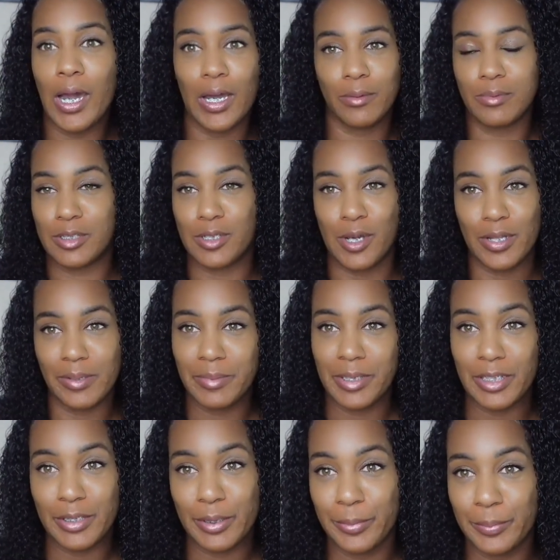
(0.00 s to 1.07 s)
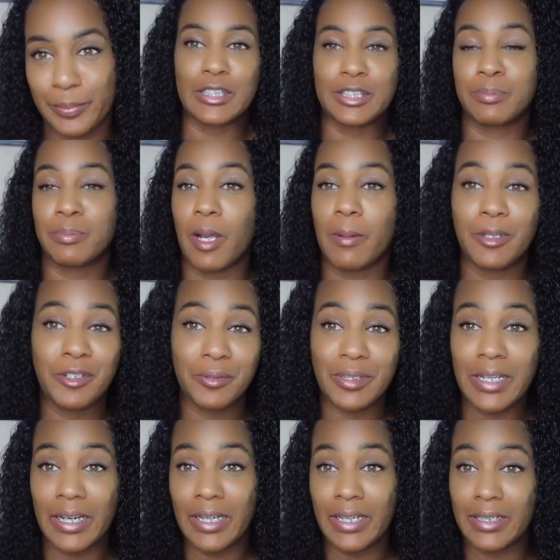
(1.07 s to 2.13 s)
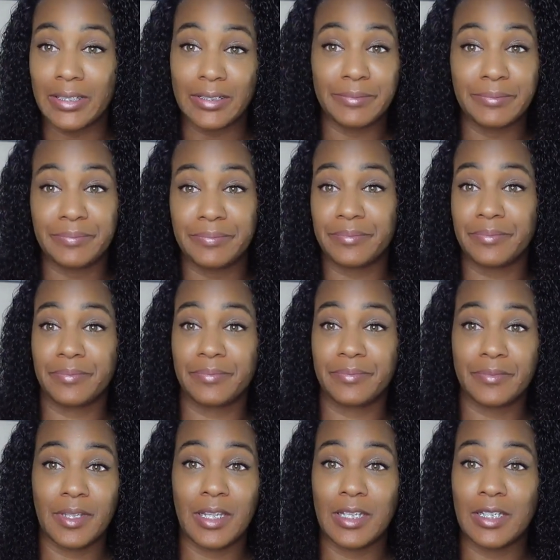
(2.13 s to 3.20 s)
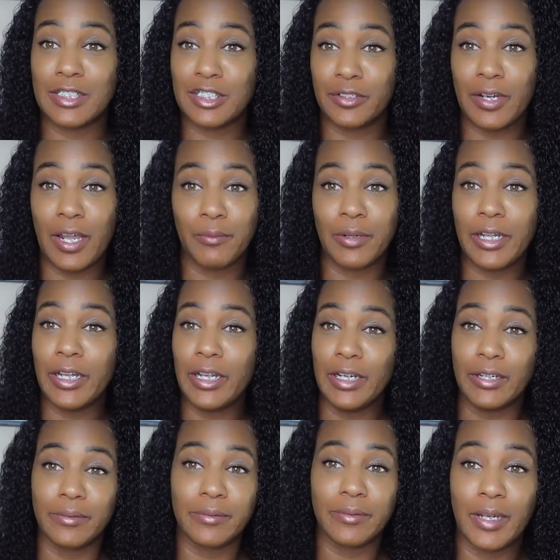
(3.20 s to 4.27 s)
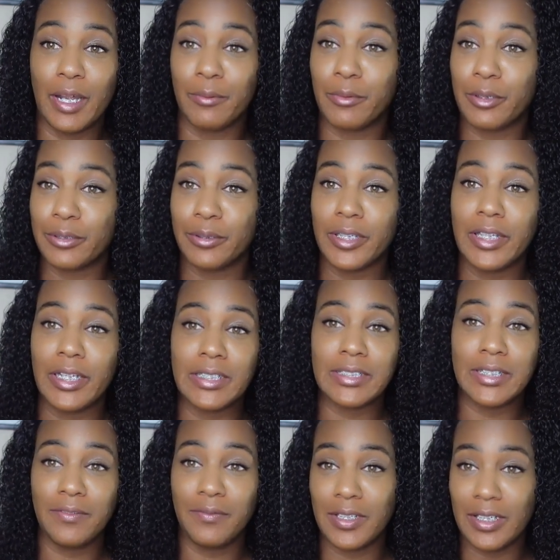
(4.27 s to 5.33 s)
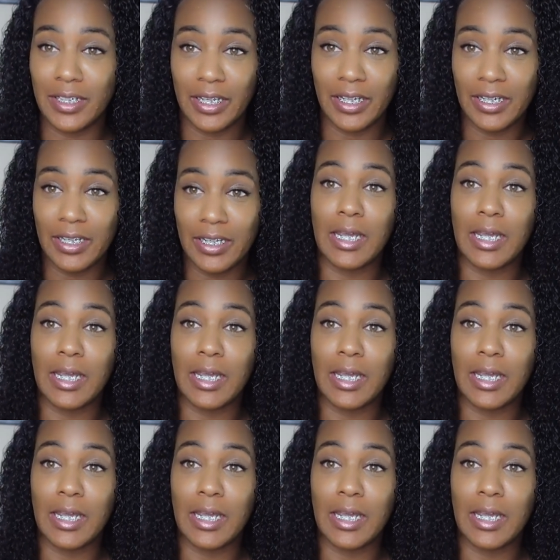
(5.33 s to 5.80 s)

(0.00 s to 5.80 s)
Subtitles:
God was calling me to do. And it just brought me to a dead end. So now we're here and we're doing things differently.